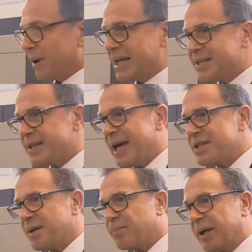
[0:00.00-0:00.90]
press
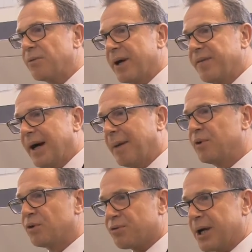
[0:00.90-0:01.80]
has a print width
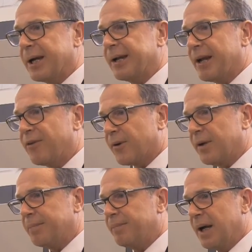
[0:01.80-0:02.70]
up to
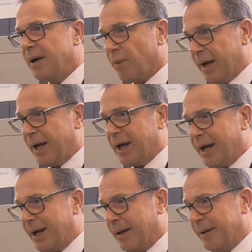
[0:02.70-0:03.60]
330
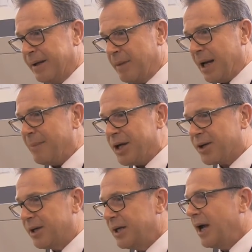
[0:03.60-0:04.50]

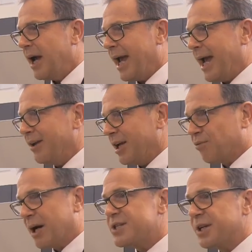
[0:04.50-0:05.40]
millimeter, and it
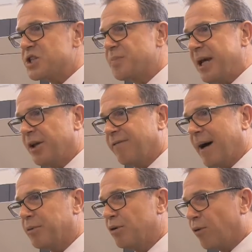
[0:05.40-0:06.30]
runs at a speed of
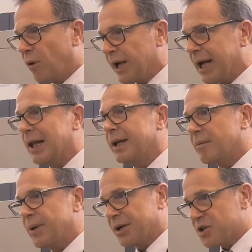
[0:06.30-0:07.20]
up to 48
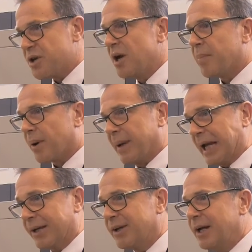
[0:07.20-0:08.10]
linear meters per
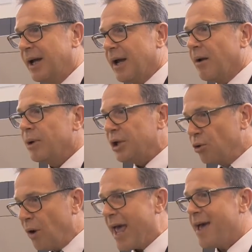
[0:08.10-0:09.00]
minute. We
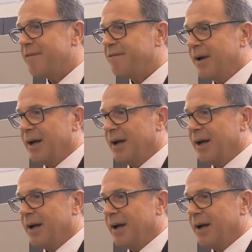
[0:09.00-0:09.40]
do have